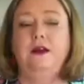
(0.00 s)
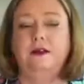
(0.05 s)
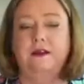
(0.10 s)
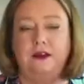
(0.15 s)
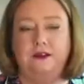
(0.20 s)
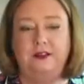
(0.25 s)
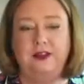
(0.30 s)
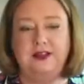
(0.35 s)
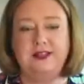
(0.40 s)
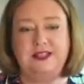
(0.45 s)

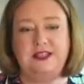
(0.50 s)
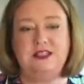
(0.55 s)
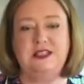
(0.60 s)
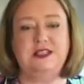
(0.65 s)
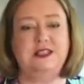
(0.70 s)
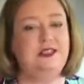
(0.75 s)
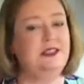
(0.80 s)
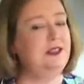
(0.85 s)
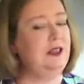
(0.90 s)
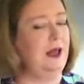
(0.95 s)
Now, this is
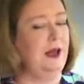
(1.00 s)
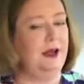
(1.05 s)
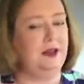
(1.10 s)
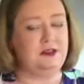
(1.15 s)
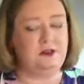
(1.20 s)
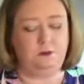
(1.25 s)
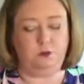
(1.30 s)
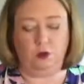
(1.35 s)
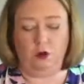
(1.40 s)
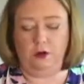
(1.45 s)
a
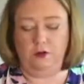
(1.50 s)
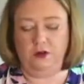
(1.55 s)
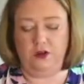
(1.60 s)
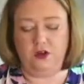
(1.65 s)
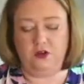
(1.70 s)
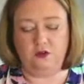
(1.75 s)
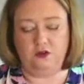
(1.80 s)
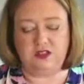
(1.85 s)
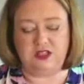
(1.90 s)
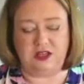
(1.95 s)
standard one
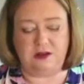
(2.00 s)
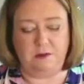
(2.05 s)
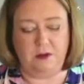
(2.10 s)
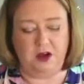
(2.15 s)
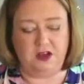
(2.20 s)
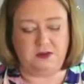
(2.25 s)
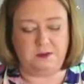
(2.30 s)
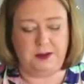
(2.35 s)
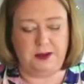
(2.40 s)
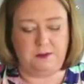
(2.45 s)
that you'll see
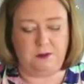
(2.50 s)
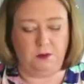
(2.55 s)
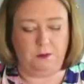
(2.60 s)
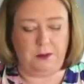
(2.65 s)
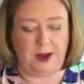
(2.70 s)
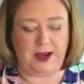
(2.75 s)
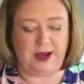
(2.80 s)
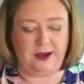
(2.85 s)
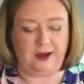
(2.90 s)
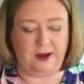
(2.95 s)
most people
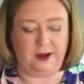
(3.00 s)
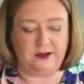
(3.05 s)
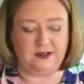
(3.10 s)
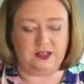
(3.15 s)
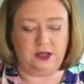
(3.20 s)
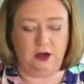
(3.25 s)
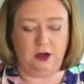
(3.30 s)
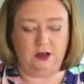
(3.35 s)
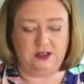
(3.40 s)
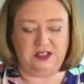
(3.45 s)
making a
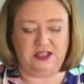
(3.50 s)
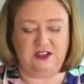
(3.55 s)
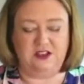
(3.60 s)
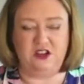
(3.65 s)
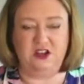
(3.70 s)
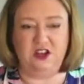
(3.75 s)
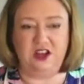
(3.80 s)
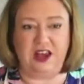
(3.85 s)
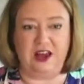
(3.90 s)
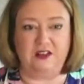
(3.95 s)
tart in.
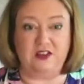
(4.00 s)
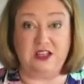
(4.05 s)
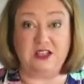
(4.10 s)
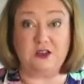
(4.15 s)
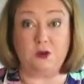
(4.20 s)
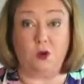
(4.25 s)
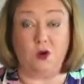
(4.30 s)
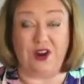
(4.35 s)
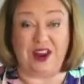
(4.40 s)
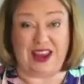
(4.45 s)
You can get these
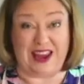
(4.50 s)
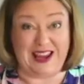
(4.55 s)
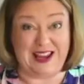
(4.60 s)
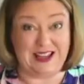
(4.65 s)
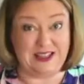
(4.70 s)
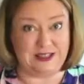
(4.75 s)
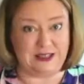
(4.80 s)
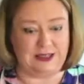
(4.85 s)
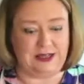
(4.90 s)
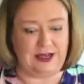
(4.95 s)
quite
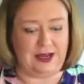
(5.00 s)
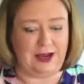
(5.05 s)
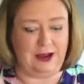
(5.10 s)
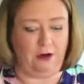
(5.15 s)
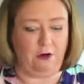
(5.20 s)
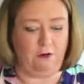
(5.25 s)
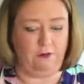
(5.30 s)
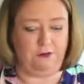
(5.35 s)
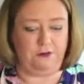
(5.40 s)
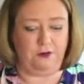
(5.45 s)
easily
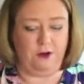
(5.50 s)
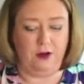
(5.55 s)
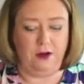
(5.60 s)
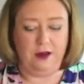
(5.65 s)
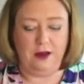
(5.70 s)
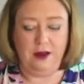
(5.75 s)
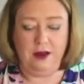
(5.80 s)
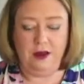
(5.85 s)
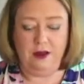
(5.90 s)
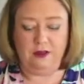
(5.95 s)
off
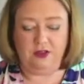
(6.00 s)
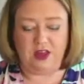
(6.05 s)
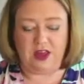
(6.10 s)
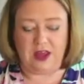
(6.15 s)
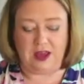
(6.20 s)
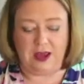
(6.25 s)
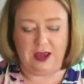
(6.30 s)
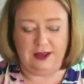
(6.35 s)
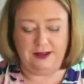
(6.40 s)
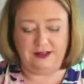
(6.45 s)

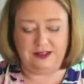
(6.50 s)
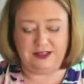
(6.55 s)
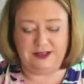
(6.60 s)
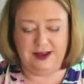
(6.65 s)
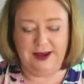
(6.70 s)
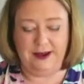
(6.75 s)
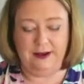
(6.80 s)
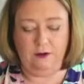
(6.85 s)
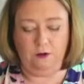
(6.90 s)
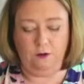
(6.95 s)
the
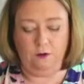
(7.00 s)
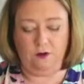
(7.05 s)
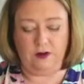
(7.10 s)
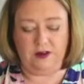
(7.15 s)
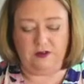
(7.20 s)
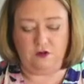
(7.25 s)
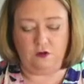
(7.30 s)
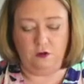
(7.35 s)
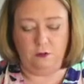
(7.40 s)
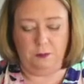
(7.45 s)
internet or
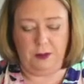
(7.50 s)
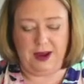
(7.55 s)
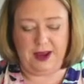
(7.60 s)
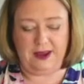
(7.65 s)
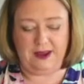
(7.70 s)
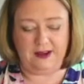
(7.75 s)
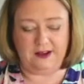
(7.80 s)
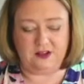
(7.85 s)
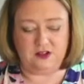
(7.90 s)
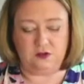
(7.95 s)
in your
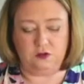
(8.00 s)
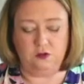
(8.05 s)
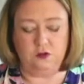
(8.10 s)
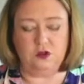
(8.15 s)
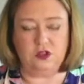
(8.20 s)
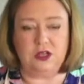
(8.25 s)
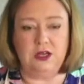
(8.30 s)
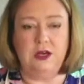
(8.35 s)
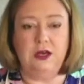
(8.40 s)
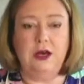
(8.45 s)
baking stores.